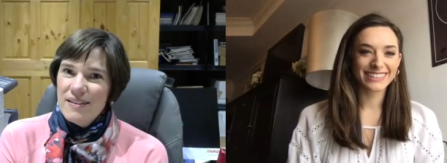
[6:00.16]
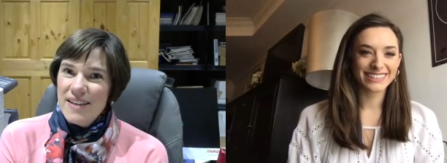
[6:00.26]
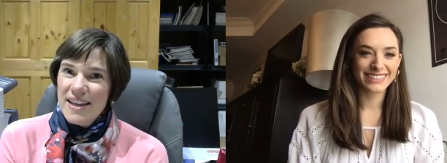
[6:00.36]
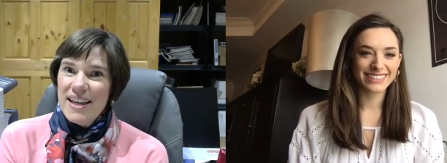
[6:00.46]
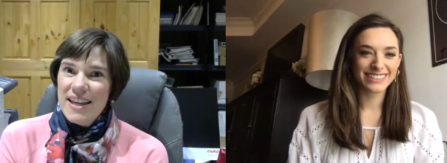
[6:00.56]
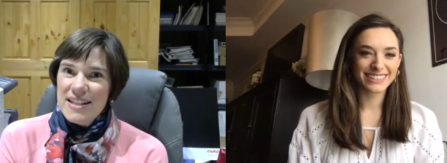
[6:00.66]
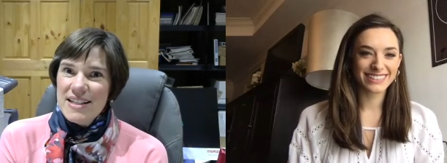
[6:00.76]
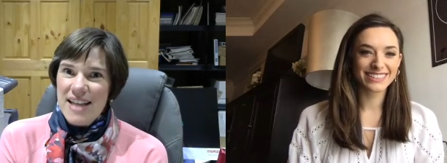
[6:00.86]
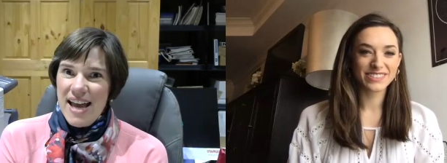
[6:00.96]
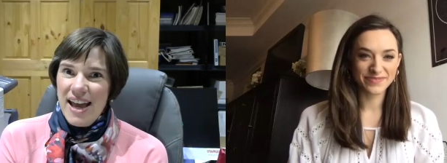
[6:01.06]
Speaker 1: the kids
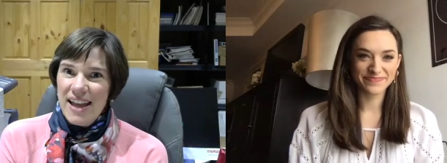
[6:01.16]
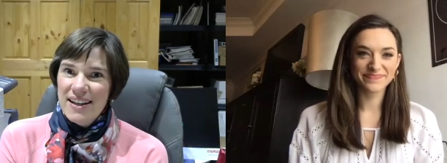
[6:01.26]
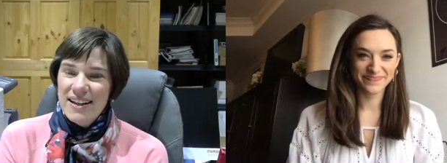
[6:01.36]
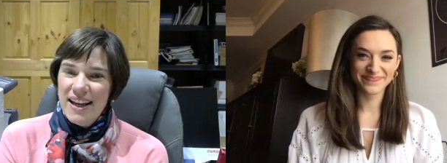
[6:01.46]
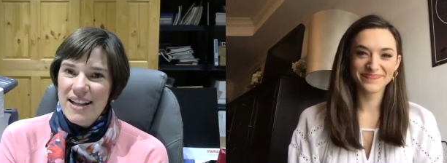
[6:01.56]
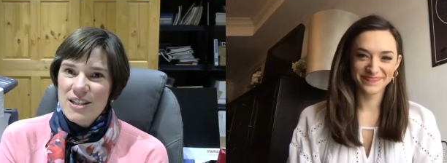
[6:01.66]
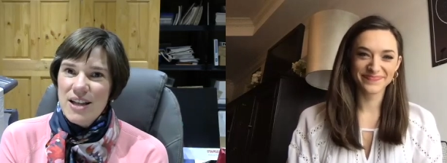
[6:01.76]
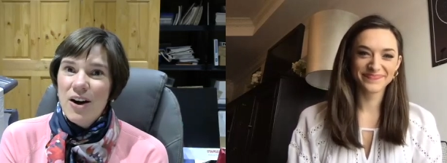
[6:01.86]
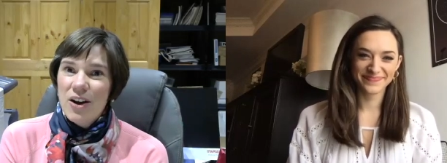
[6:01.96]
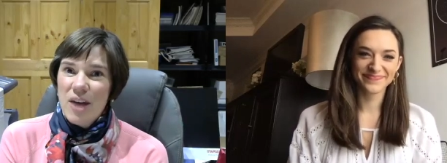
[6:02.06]
side and
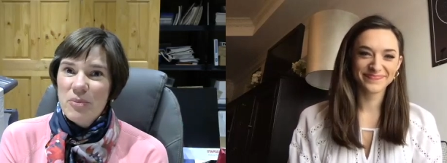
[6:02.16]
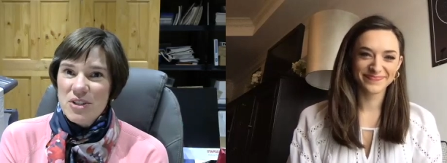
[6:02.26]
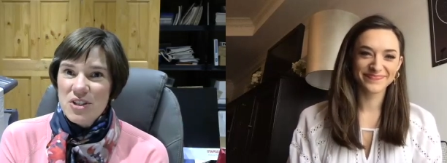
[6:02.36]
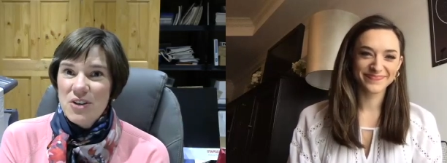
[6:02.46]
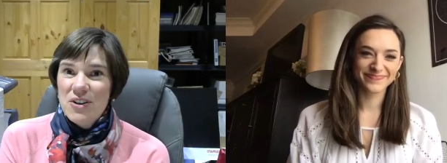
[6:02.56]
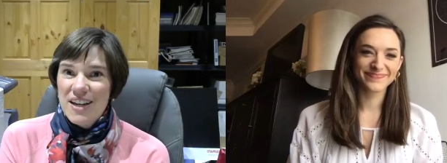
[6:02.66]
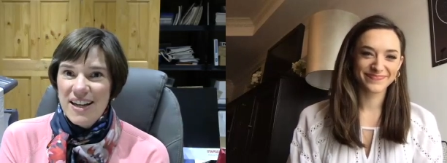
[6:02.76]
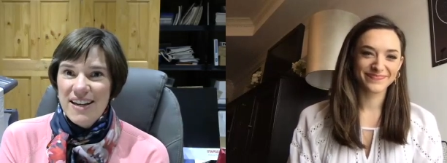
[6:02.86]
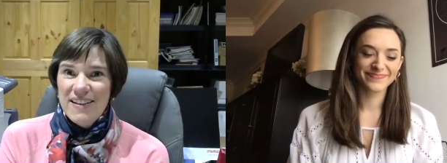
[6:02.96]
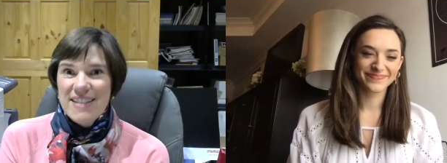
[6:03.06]
saw an
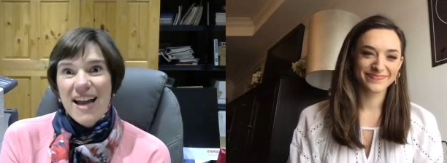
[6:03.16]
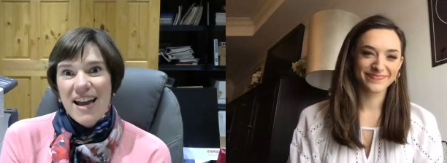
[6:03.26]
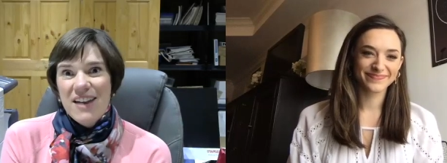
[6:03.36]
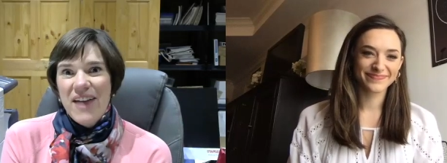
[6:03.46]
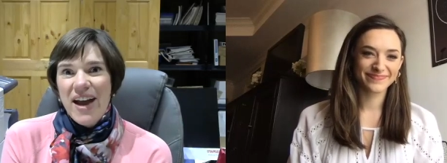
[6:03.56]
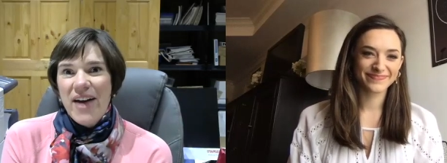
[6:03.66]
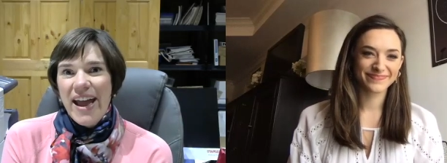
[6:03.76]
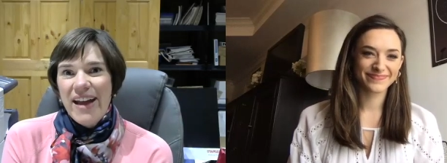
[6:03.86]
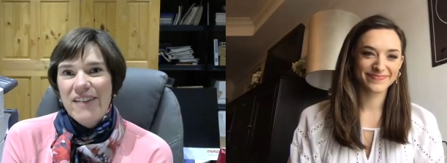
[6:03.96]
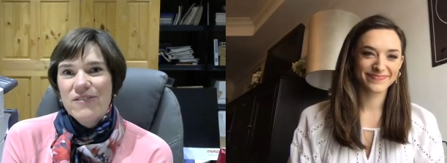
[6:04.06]
opportunity and that's kind of how I
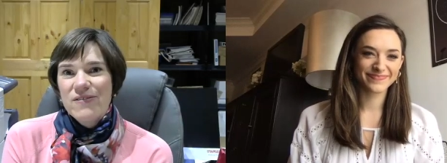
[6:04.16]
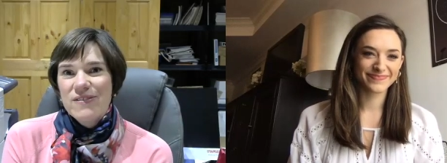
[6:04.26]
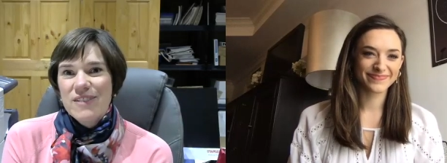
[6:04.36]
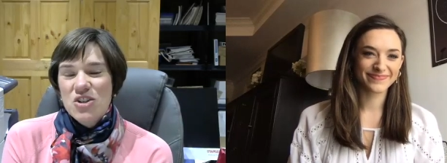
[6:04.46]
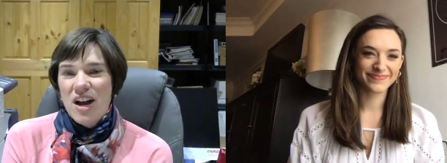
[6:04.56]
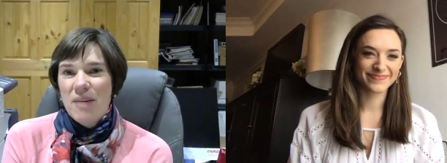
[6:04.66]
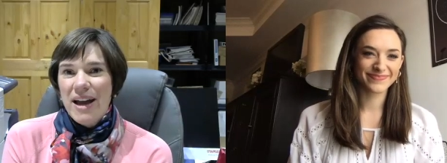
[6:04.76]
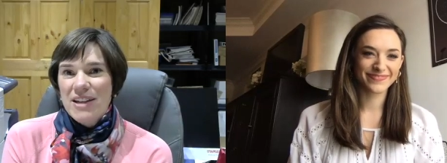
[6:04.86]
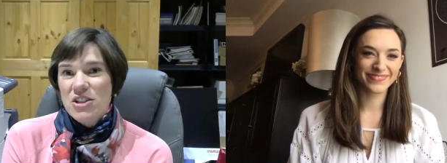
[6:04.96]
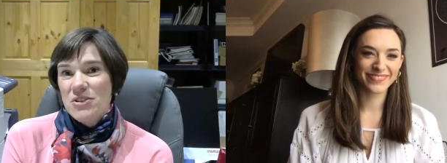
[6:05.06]
have the job I
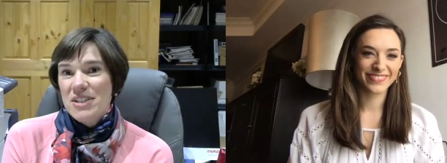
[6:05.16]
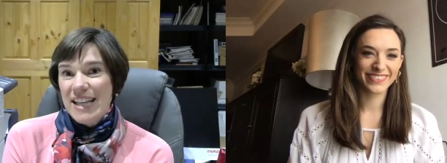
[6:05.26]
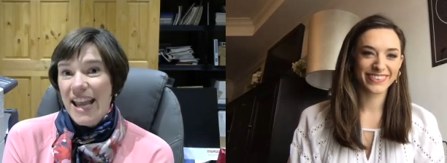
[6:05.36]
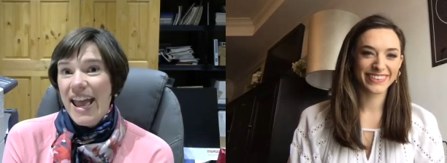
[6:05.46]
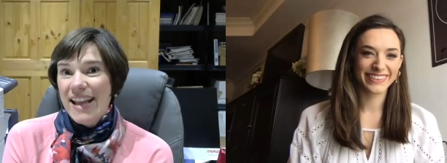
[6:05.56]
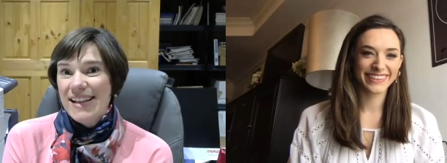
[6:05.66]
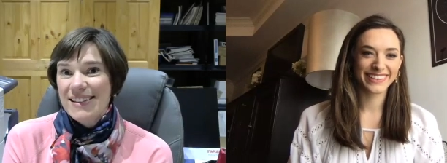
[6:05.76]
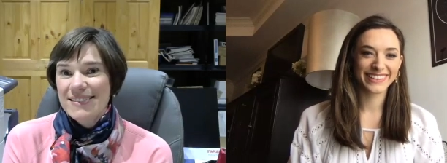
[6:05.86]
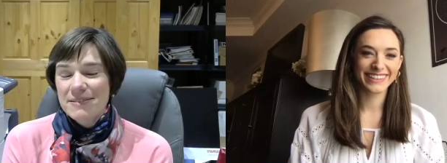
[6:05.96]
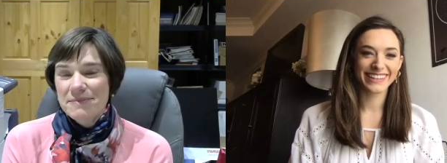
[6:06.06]
do
Speaker 2: today.
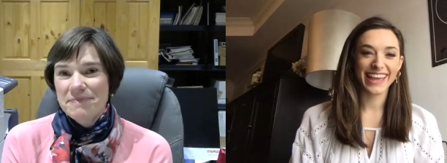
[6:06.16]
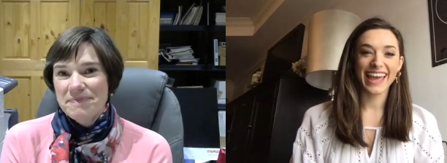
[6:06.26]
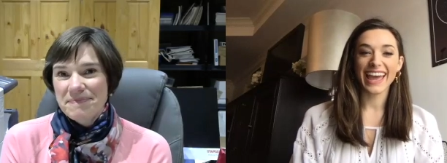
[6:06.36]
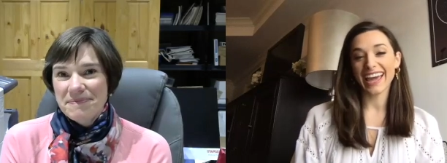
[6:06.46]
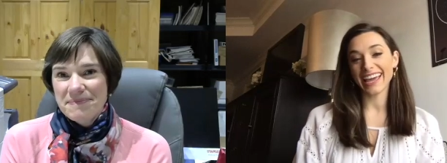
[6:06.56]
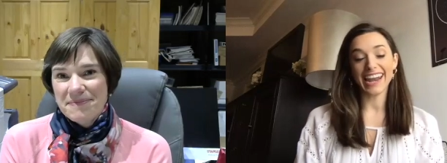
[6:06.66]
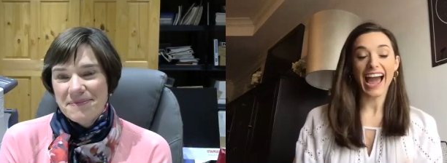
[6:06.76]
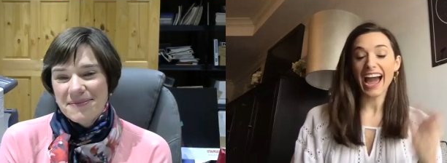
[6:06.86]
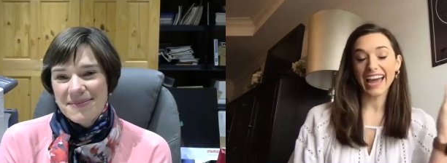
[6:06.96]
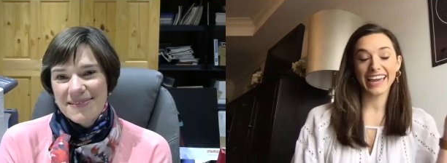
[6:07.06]
And
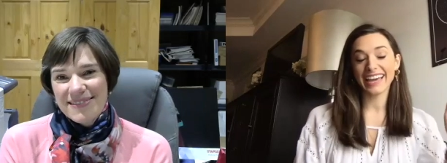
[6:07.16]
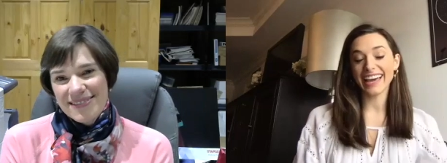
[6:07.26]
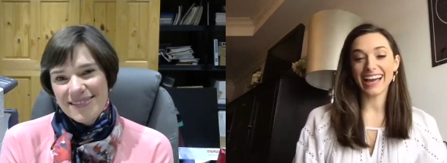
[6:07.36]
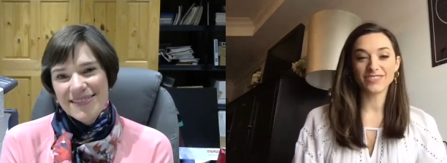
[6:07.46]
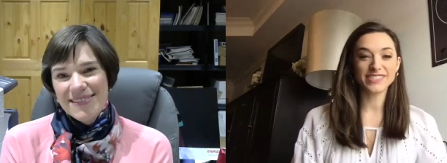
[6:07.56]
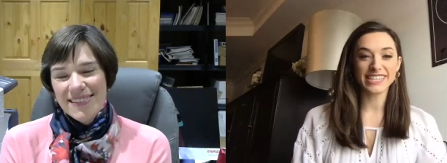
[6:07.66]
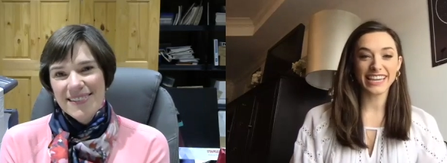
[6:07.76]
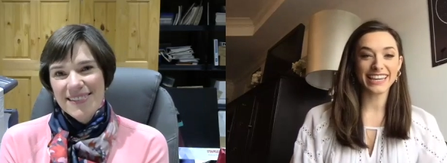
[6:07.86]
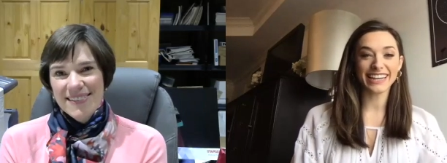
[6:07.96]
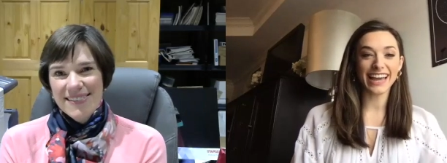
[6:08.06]
I have
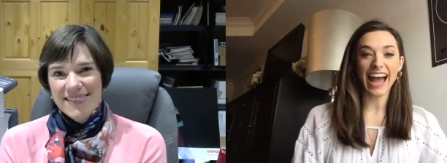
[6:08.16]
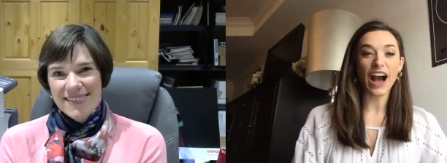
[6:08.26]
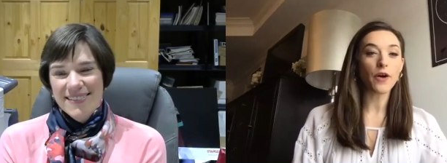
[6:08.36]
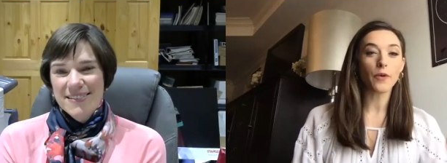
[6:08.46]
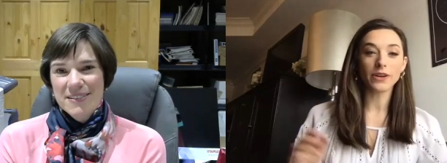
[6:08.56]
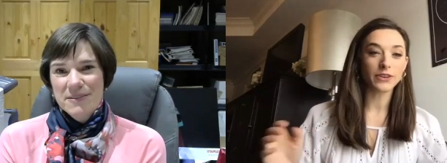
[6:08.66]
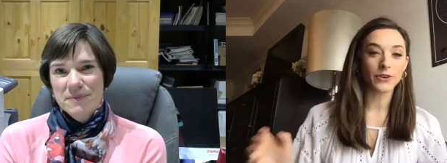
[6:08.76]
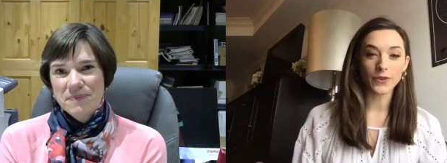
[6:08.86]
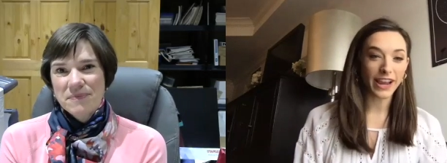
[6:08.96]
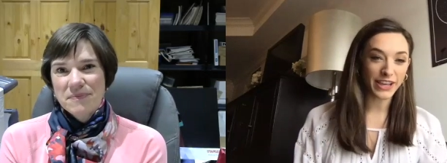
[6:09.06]
seen how
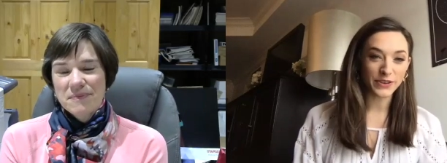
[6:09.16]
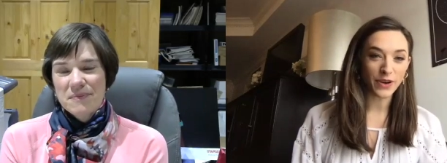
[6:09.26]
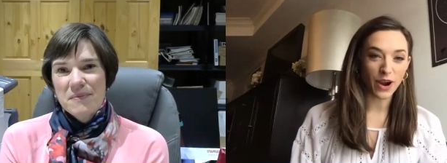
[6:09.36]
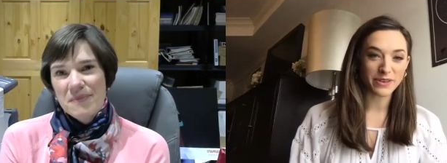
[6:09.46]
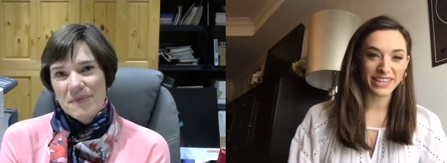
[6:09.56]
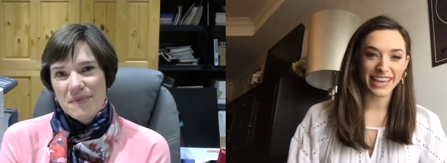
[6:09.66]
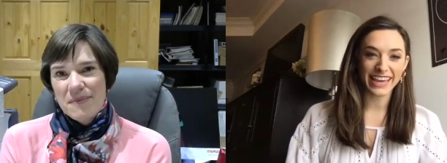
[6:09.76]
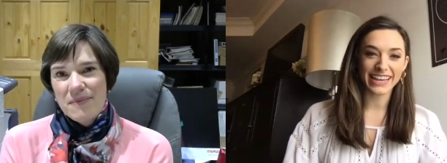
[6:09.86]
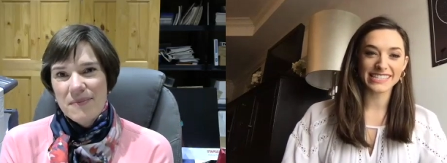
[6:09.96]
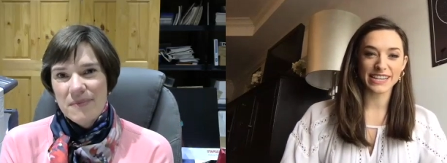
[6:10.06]
great you are with
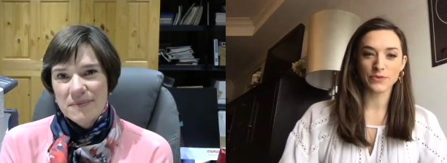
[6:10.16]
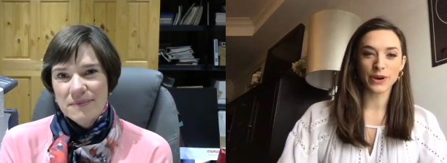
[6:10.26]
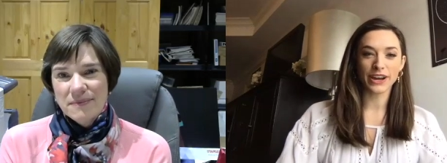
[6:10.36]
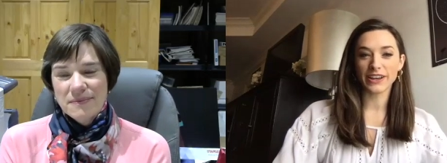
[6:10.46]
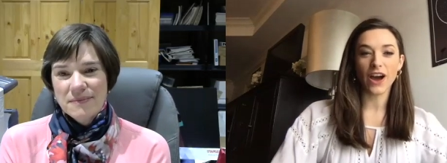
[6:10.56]
kids and what an